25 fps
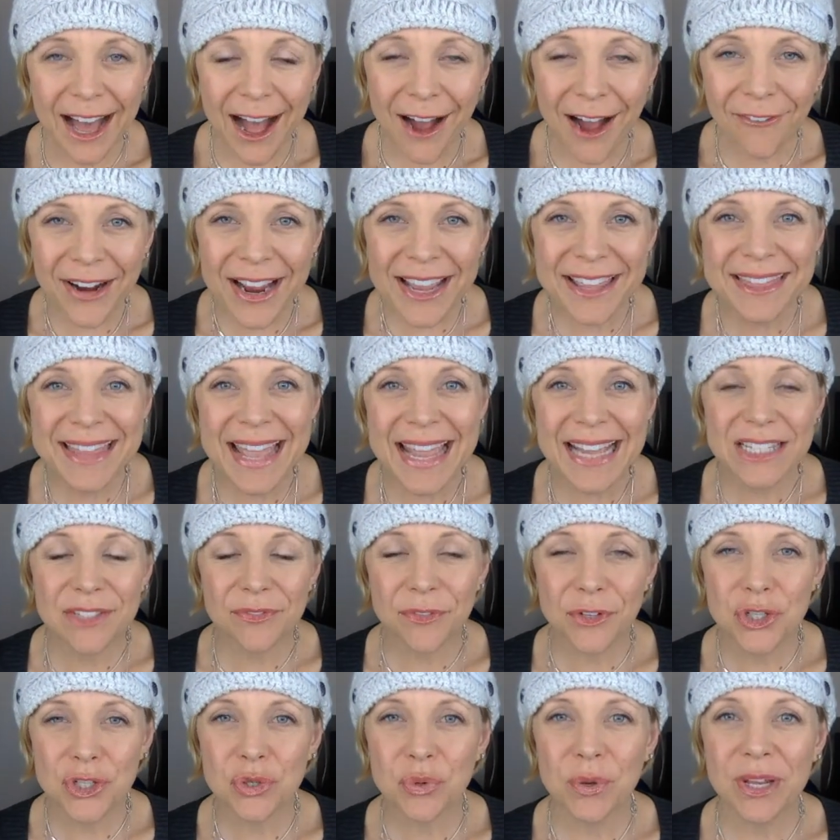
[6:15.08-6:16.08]
All right,
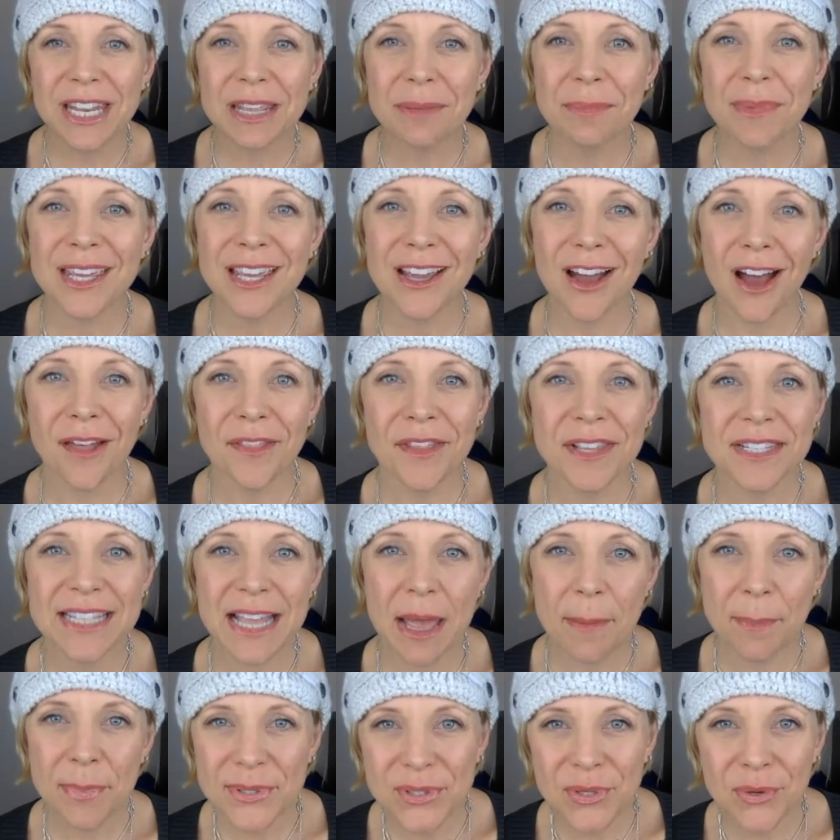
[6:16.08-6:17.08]
thanks for joining me on
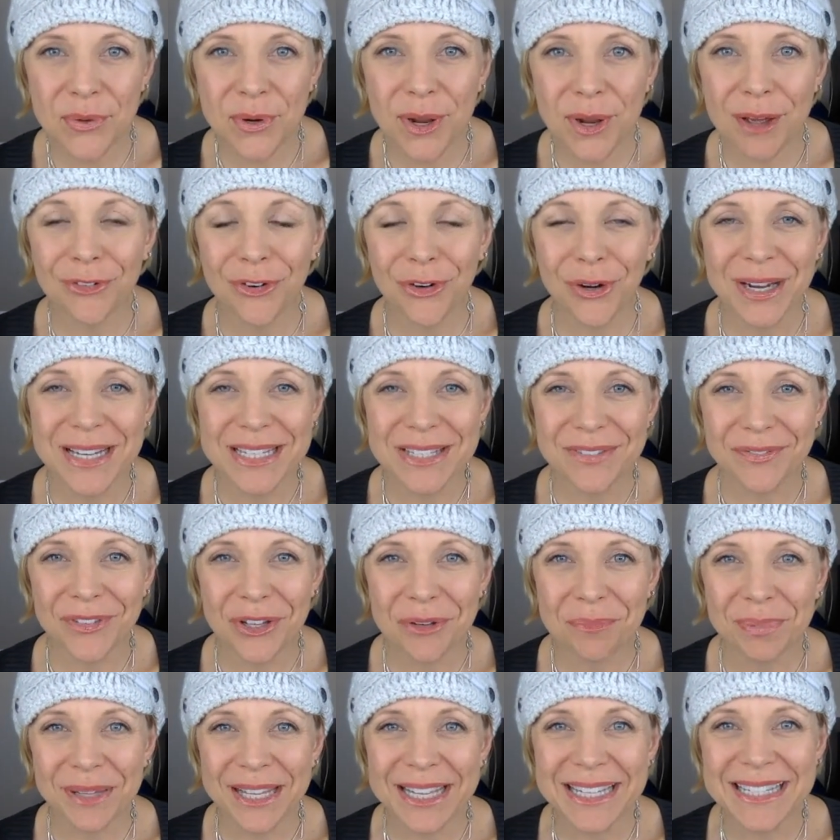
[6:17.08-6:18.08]
this episode of Grace
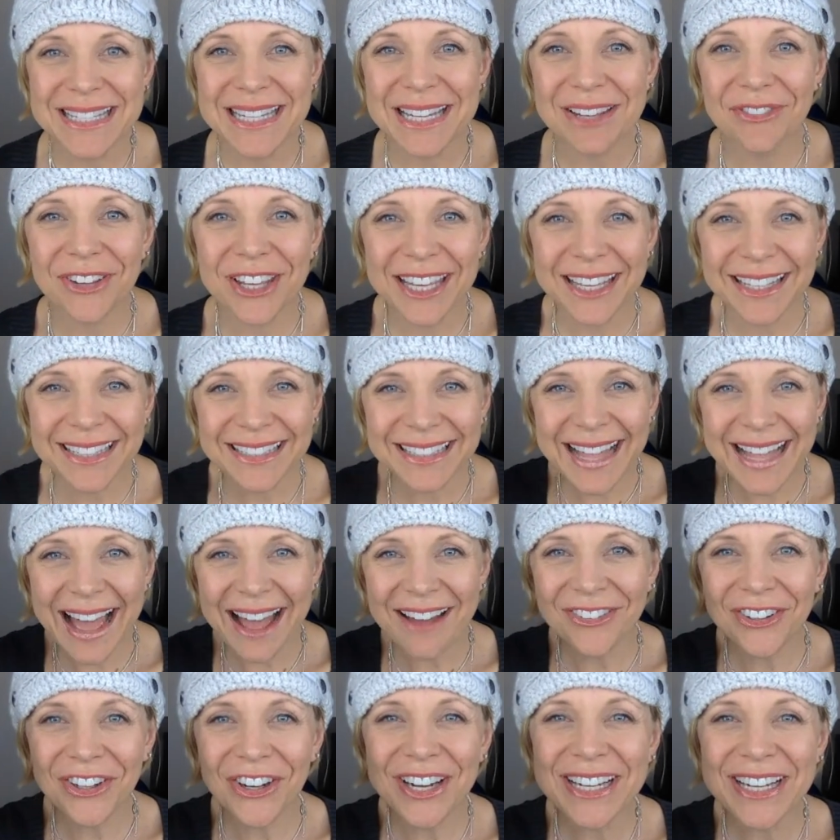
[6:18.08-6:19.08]
Filled Plate TV.
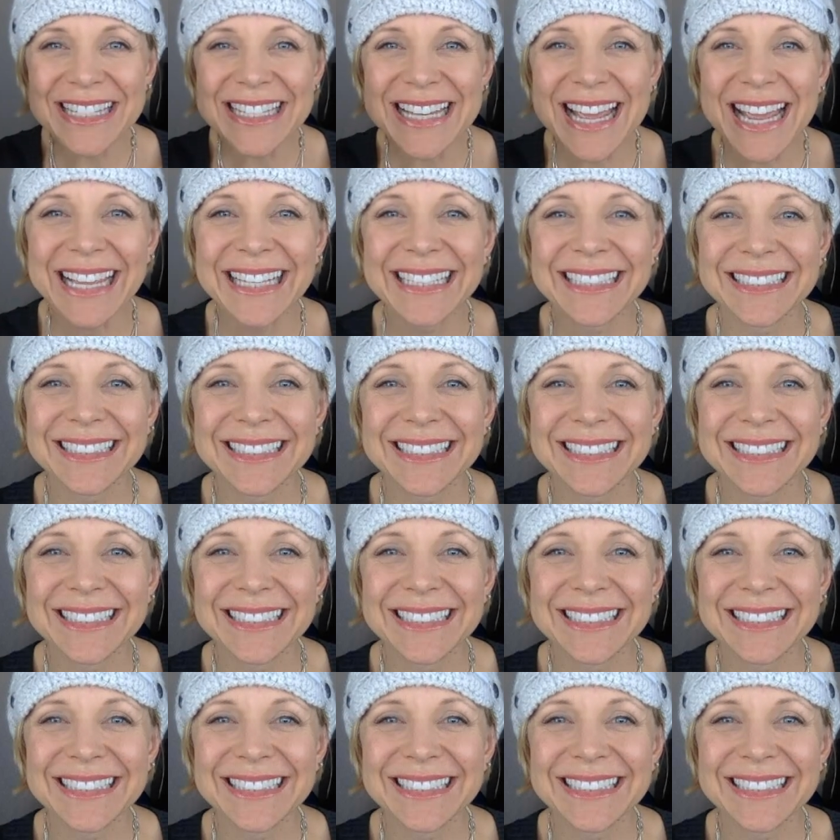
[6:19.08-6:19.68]
Have a great day.